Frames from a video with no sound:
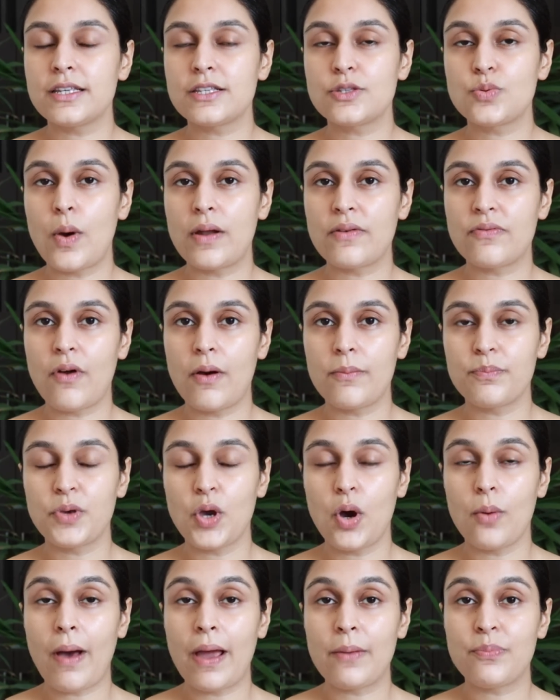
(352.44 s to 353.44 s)
this one from
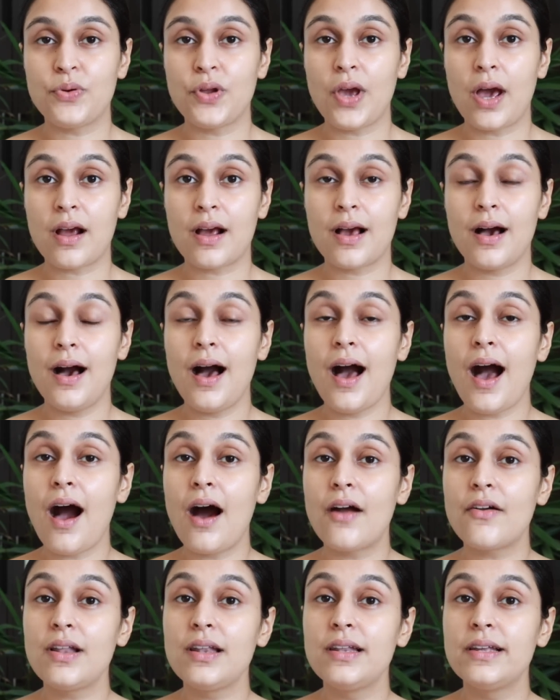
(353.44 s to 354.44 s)
Pure by Priyanka
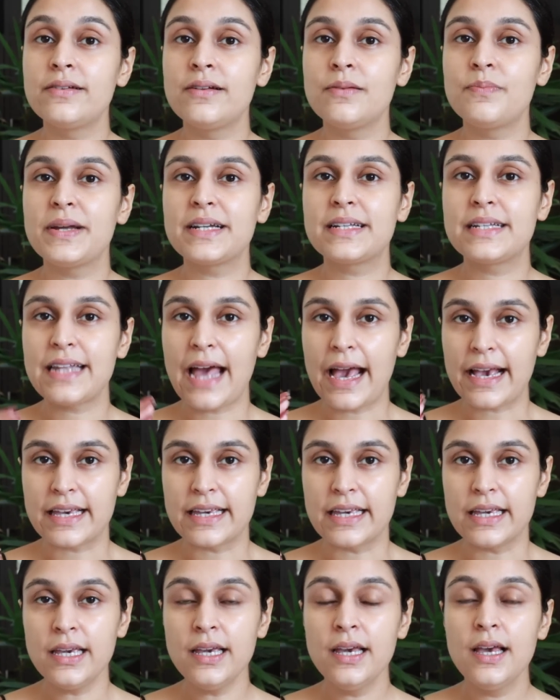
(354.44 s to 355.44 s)
are a little bit
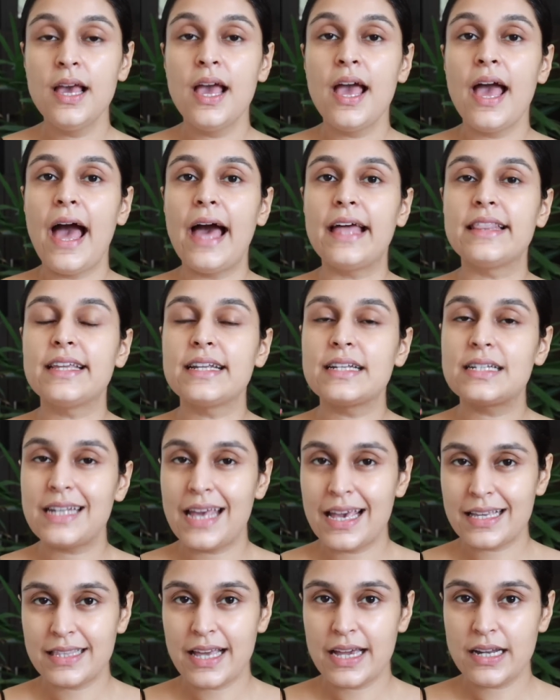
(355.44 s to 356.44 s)
tacky and they
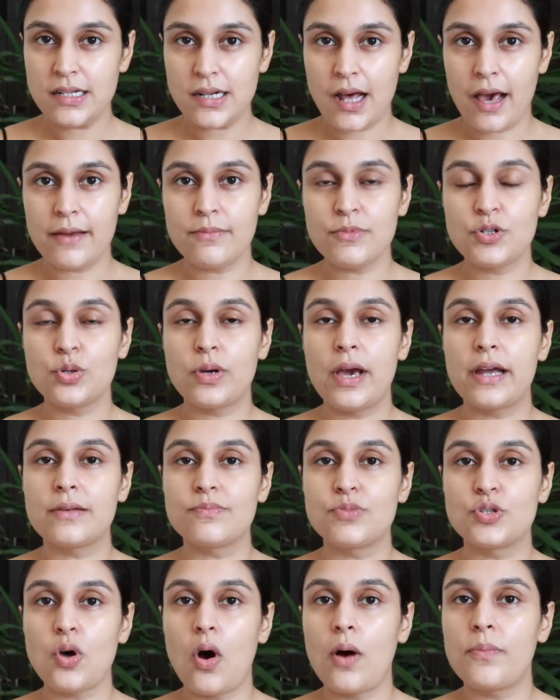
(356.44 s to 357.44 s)
take their time to get
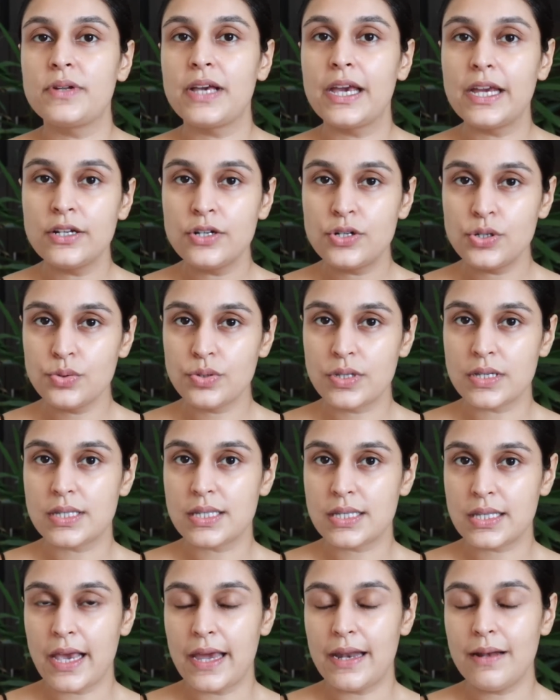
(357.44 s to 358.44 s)
absorbed into the
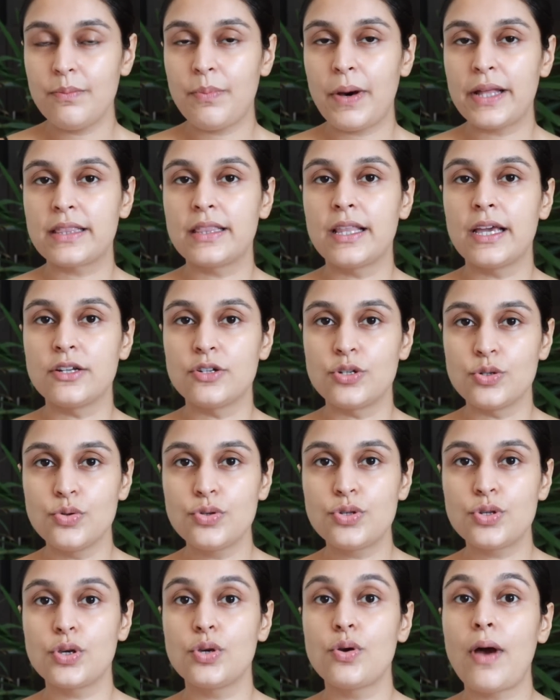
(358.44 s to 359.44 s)
skin, but they do.
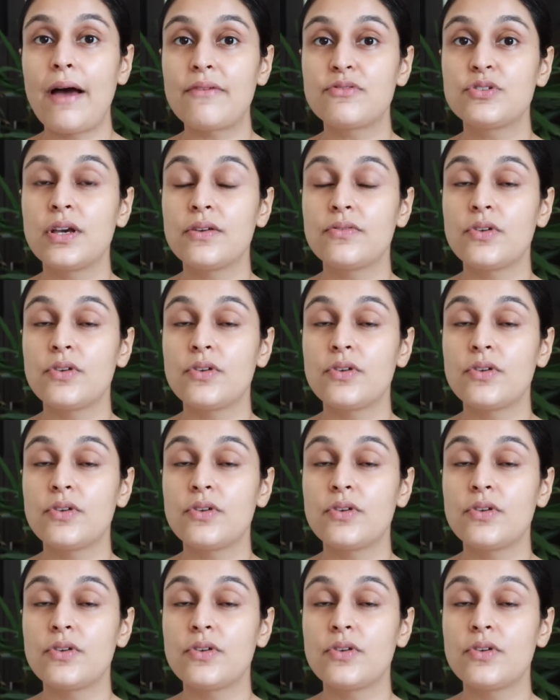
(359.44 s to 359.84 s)
So you have to